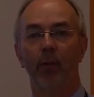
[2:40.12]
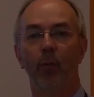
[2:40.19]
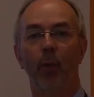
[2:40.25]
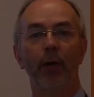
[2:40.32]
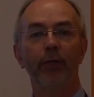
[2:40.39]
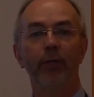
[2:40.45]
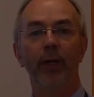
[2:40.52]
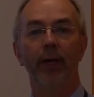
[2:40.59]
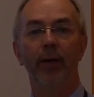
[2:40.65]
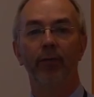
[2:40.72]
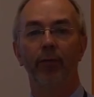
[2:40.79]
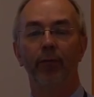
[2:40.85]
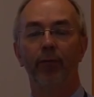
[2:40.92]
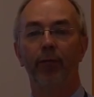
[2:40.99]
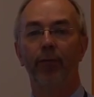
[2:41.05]
Why do you have
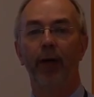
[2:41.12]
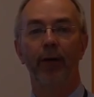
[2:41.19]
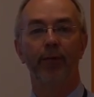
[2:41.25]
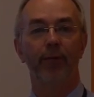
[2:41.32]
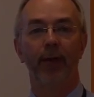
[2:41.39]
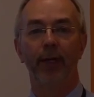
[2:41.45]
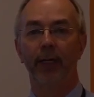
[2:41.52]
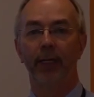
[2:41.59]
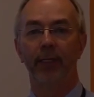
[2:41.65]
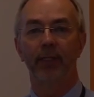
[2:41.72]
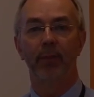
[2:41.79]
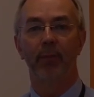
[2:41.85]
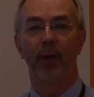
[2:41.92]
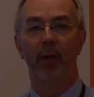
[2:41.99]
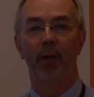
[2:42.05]
five finance
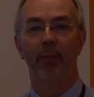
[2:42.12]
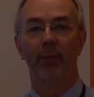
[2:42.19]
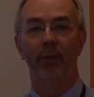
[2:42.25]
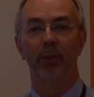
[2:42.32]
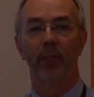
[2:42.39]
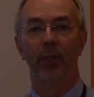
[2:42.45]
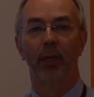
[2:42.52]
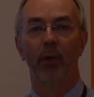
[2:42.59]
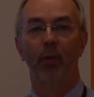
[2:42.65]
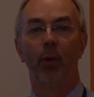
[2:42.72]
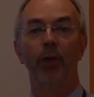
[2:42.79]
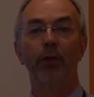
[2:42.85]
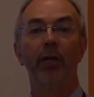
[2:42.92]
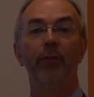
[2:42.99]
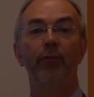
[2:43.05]
departments?
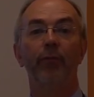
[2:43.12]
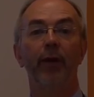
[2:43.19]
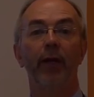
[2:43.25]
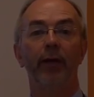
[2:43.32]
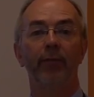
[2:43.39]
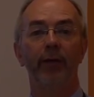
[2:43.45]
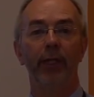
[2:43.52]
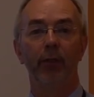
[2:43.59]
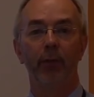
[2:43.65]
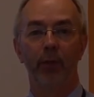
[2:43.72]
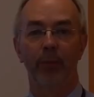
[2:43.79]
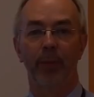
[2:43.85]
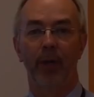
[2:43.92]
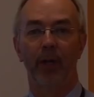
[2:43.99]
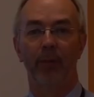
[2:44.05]
Why do you have five legal
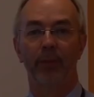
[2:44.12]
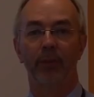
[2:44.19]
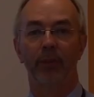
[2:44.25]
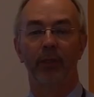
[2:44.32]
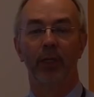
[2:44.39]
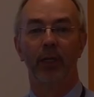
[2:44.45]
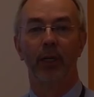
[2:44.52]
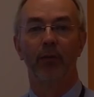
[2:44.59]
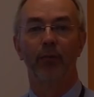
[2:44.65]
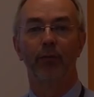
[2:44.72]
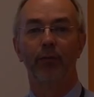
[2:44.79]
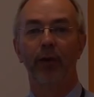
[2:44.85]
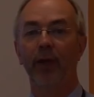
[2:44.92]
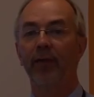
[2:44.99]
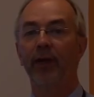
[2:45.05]
departments?
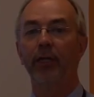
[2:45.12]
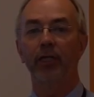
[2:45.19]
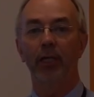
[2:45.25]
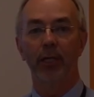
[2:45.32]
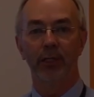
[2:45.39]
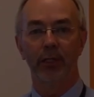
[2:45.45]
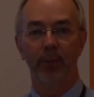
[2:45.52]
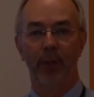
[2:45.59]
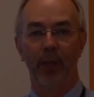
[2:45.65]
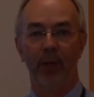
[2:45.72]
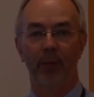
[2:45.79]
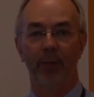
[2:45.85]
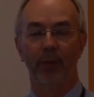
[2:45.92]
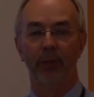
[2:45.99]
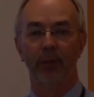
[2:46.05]
Five HR
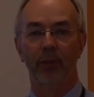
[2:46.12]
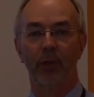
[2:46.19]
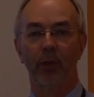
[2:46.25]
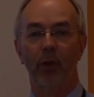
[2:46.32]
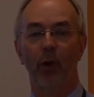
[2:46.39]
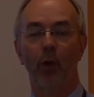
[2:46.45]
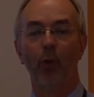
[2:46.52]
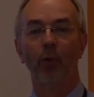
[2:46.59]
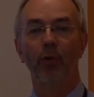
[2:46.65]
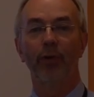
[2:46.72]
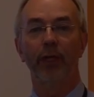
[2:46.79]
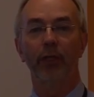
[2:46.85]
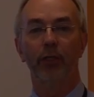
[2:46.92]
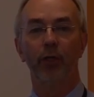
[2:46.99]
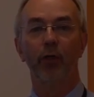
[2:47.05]
departments? All of
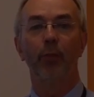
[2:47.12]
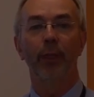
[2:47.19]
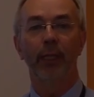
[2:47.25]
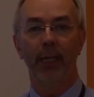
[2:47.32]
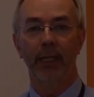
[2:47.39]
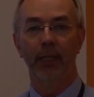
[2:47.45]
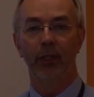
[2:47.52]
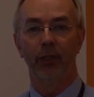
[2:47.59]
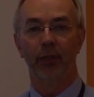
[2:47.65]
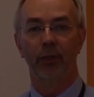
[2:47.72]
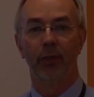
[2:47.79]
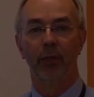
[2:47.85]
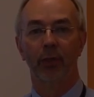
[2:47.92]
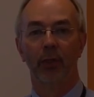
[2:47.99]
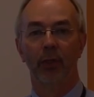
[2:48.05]
that duplication,
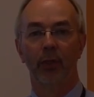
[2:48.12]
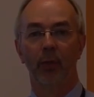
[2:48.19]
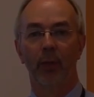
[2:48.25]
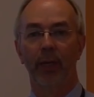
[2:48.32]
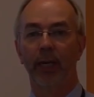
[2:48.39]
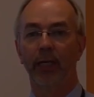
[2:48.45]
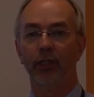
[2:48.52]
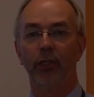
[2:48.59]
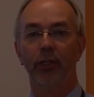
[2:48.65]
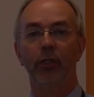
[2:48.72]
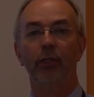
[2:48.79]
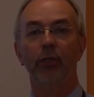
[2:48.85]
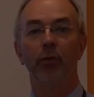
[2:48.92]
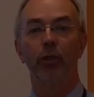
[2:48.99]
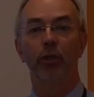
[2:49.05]
when actually
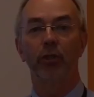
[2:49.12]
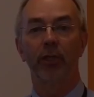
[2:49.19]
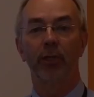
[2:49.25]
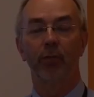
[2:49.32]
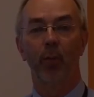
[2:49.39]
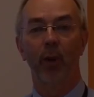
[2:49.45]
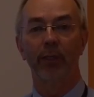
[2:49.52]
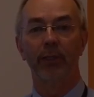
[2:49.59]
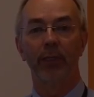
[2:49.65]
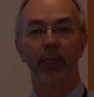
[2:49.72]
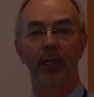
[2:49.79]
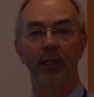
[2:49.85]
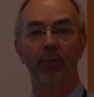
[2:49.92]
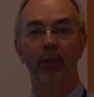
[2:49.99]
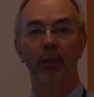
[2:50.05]
you could just have one
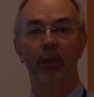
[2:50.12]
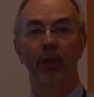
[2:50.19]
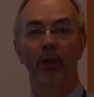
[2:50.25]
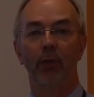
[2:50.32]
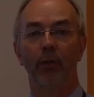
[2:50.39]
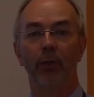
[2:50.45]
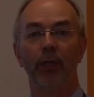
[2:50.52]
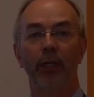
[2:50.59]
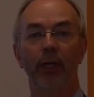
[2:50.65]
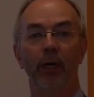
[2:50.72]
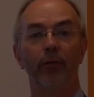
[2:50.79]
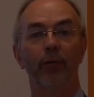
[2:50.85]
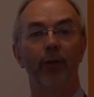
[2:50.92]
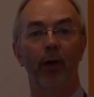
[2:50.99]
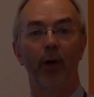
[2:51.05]
team looking
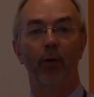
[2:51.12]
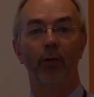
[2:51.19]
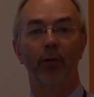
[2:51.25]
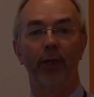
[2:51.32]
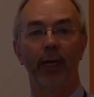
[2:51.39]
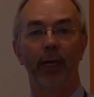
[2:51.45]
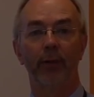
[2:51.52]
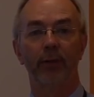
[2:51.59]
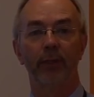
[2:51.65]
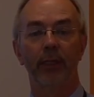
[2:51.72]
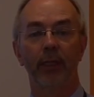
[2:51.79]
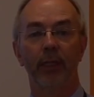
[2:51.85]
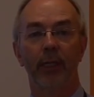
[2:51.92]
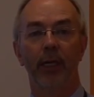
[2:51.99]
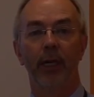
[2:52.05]
after the whole of the
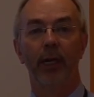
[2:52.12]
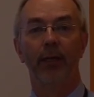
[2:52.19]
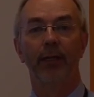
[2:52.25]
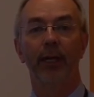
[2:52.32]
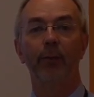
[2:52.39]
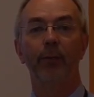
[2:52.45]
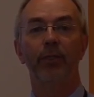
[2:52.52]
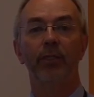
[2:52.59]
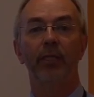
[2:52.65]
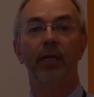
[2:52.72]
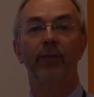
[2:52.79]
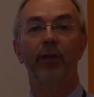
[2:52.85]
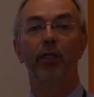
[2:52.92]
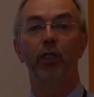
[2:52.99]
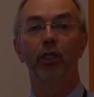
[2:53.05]
county, and that would
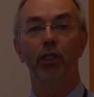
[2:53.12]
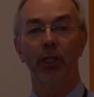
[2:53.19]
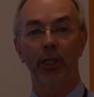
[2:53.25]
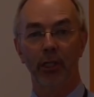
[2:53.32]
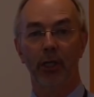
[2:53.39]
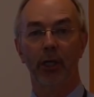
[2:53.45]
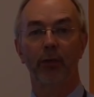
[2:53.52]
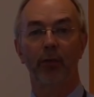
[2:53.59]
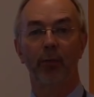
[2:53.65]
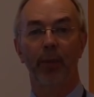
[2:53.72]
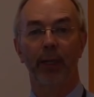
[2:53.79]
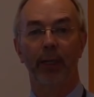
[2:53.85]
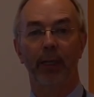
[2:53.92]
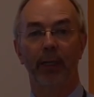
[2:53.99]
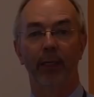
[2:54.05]
save a shed load of
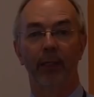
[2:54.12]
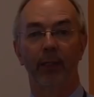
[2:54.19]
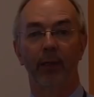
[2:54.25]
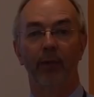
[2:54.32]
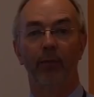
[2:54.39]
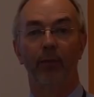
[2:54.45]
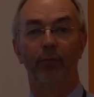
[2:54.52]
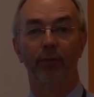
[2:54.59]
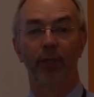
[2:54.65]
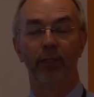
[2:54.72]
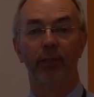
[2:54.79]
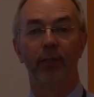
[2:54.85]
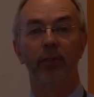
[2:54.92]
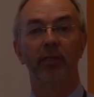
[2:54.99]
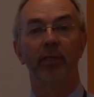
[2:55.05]
money for
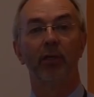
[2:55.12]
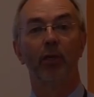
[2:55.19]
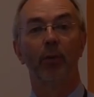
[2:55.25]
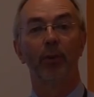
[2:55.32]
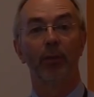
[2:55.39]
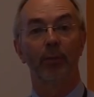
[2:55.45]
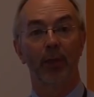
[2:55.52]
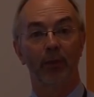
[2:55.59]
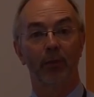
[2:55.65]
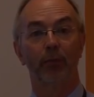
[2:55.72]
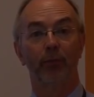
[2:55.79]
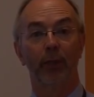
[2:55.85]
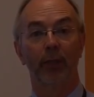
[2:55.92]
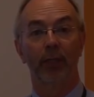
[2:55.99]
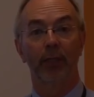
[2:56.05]
residents that could be spent on
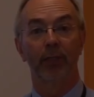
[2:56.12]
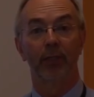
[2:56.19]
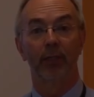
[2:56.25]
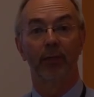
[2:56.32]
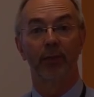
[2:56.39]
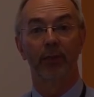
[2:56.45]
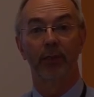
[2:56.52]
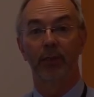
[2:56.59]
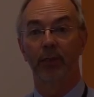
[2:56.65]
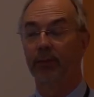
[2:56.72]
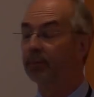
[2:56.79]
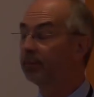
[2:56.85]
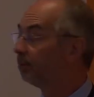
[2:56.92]
frontline services.